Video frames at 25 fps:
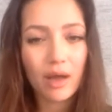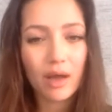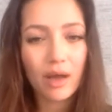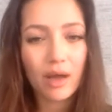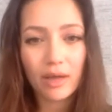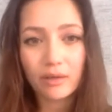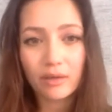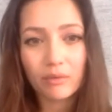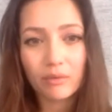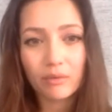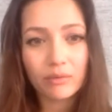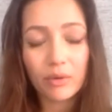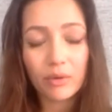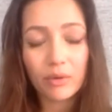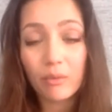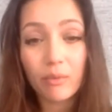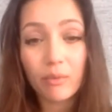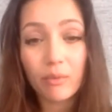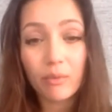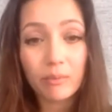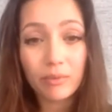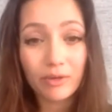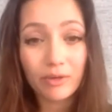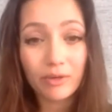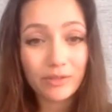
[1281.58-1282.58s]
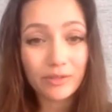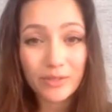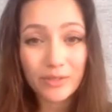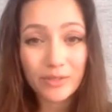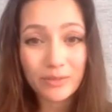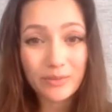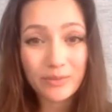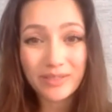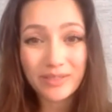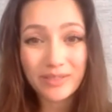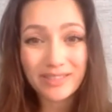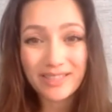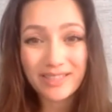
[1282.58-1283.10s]
I don't know one person
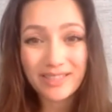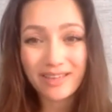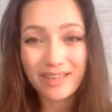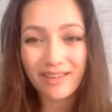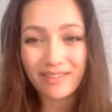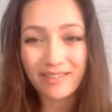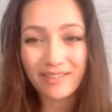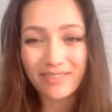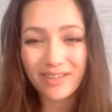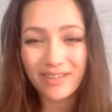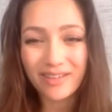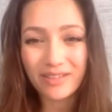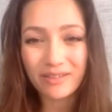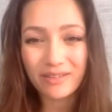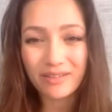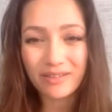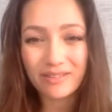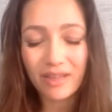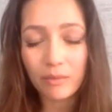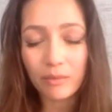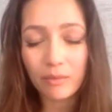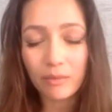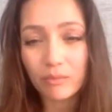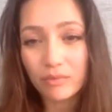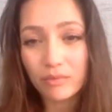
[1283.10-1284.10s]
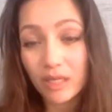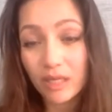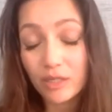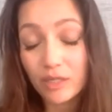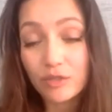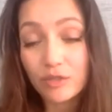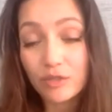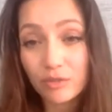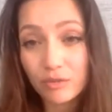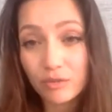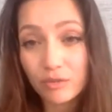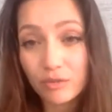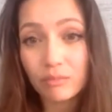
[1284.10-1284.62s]
who can say that they
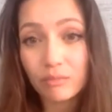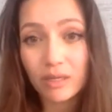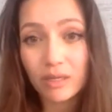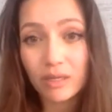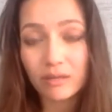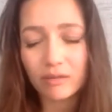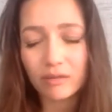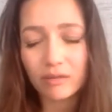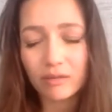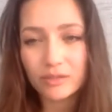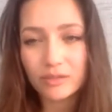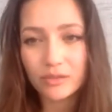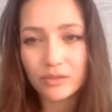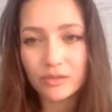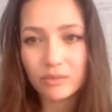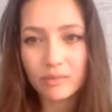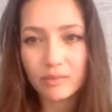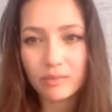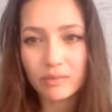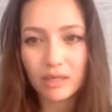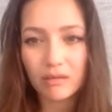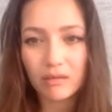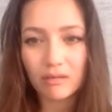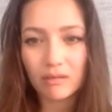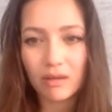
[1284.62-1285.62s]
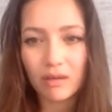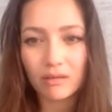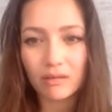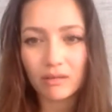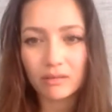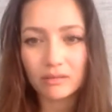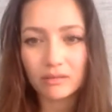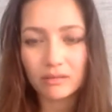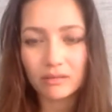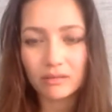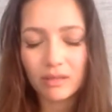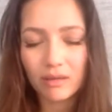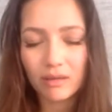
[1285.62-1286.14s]
do when they're consuming
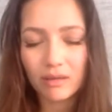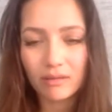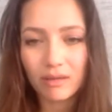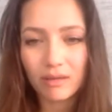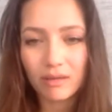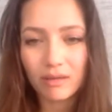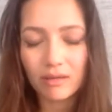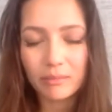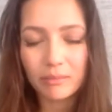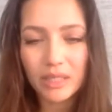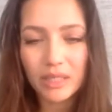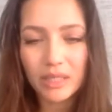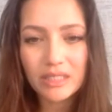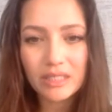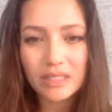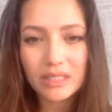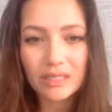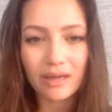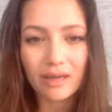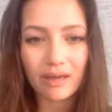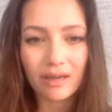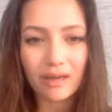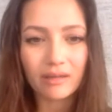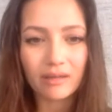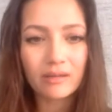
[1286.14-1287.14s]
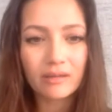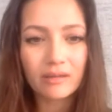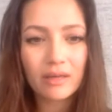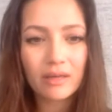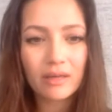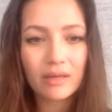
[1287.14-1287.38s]
halal meat today.